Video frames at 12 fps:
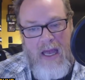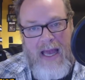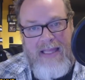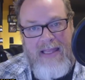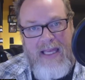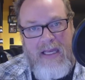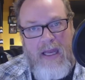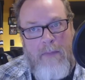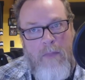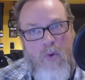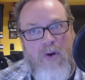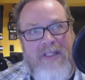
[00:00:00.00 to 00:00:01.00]
I think,
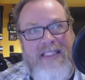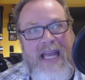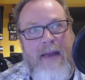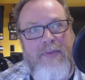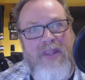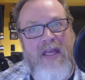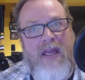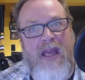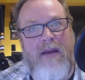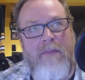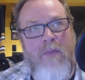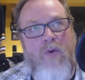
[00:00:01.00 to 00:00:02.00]
more depth
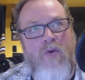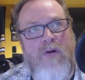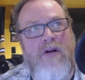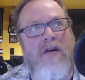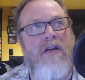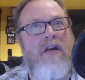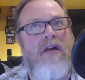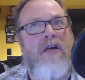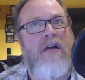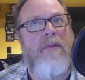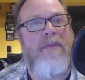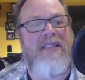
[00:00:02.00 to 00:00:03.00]
and more
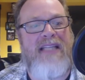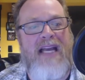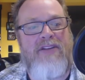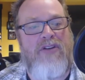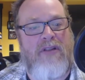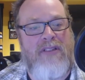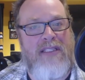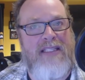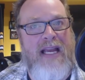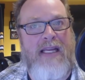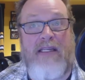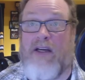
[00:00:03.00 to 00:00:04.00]
potential in the
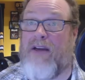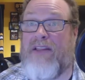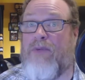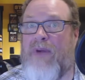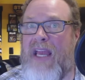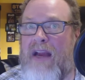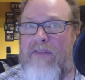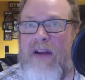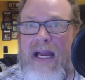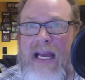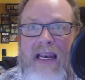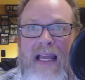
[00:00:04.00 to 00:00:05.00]
secondary than we ever
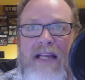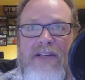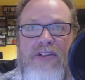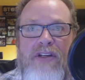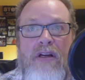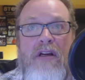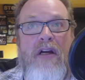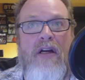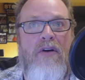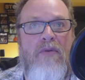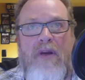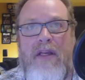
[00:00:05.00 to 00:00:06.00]
had last year
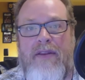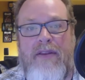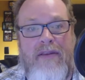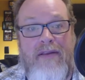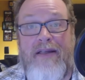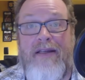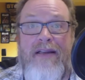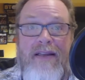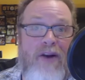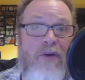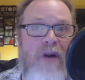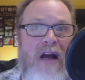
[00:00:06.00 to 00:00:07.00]
with,
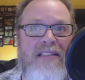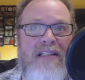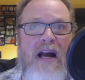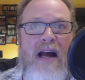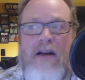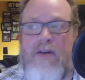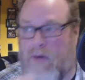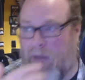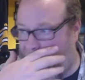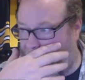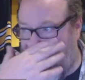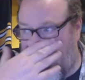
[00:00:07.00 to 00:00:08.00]
Ross Cockrell
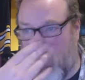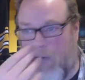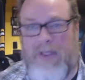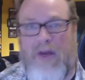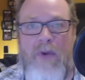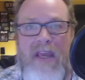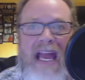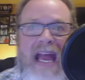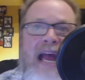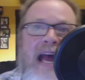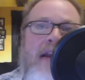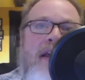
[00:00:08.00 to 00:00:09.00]
and the group that we
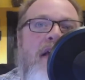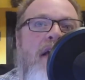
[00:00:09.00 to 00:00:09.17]
had.